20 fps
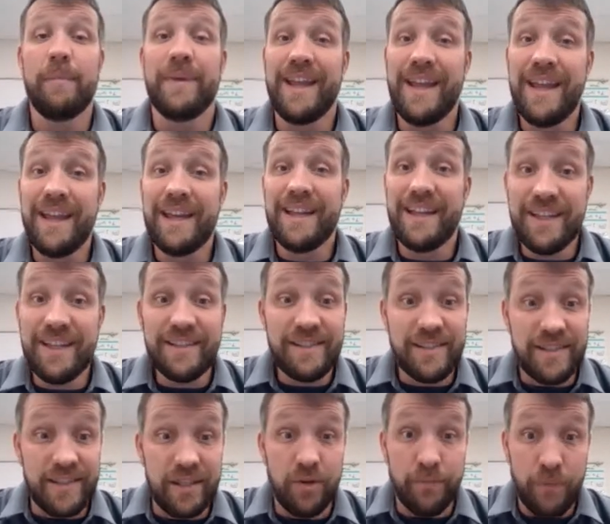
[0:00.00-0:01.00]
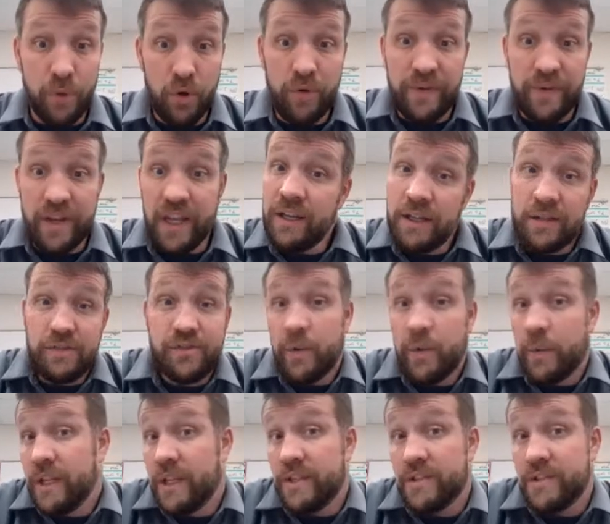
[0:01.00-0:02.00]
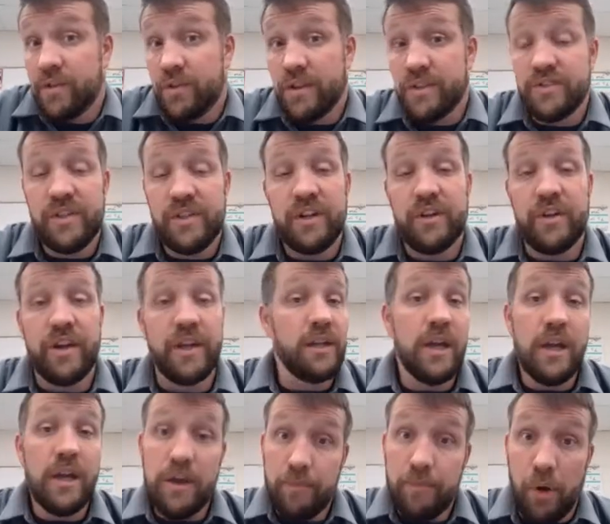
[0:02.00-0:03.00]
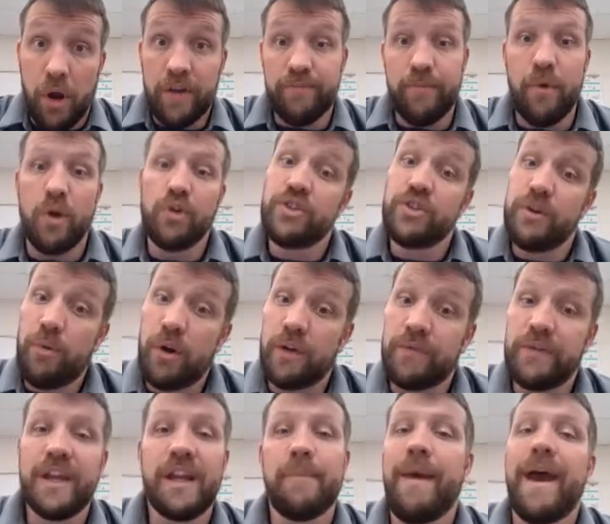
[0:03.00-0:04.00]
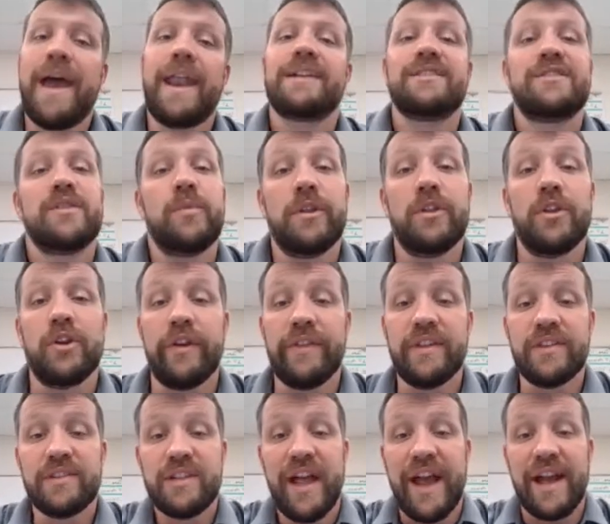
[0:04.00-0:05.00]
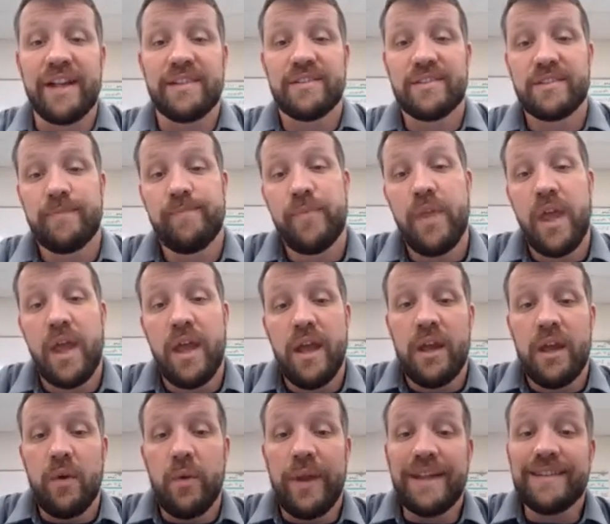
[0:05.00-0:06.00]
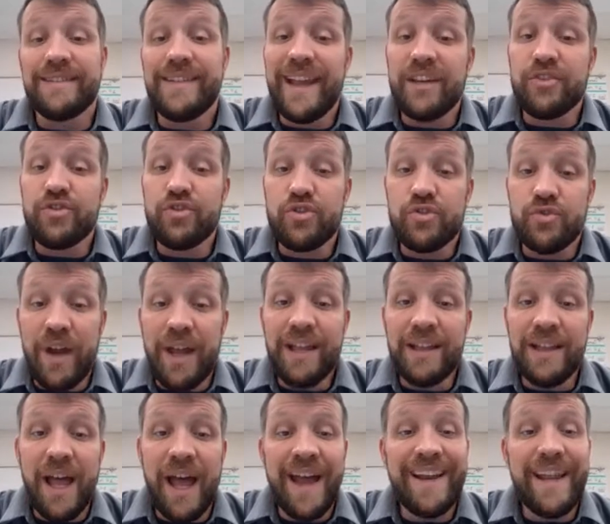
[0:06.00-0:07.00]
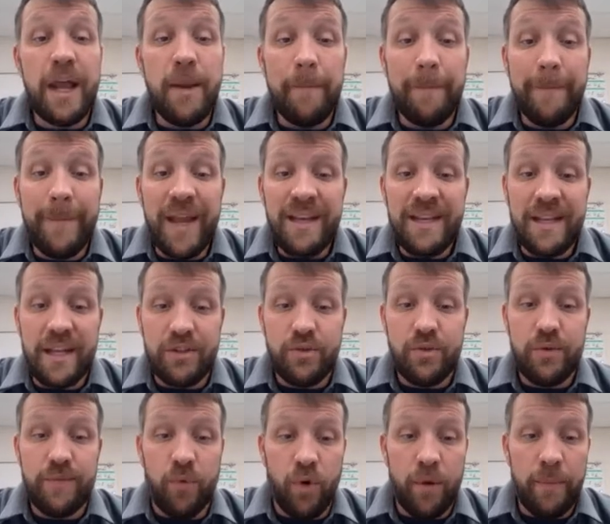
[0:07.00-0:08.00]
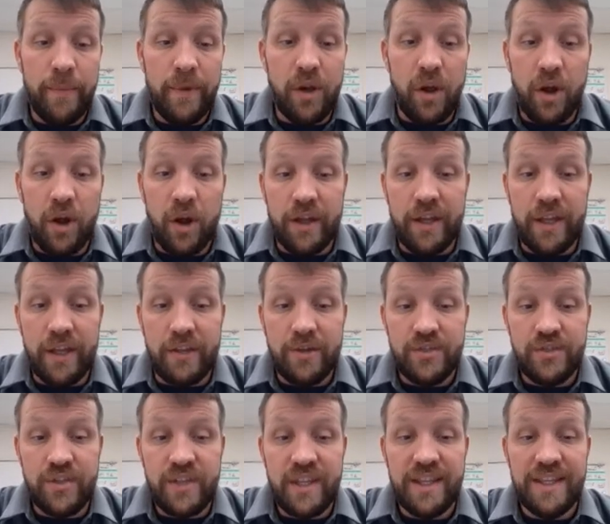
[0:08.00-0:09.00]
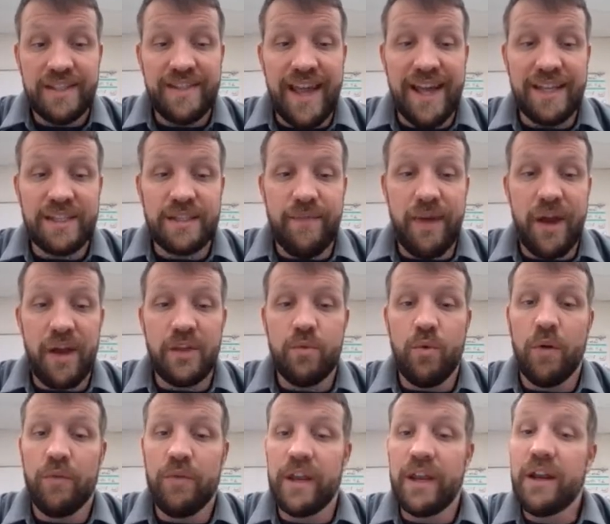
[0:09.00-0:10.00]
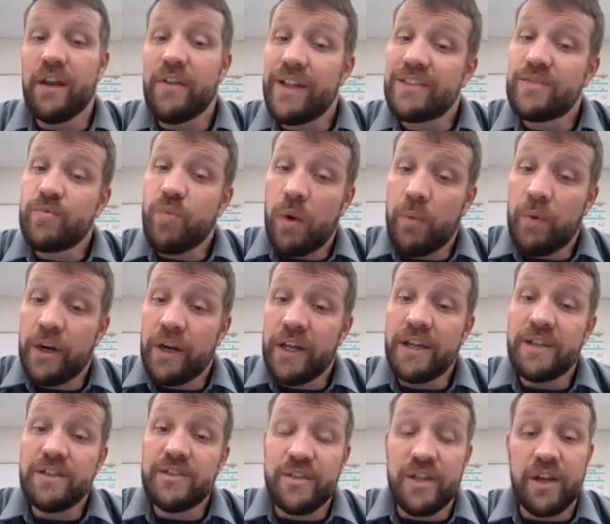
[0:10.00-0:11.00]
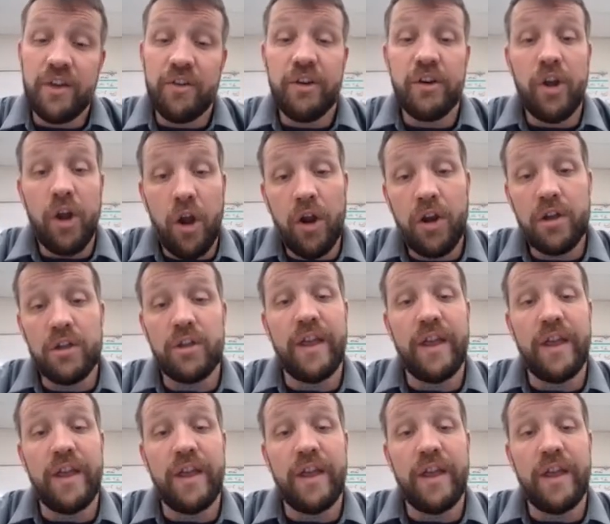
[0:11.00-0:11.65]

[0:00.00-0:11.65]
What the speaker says: it is still moving, so we need to still consider it part of motion and part of kinematics that we learn in this class. We can take a straight line and bend it to form an arc. And you see this S value over here, that's what we're going to consider an arc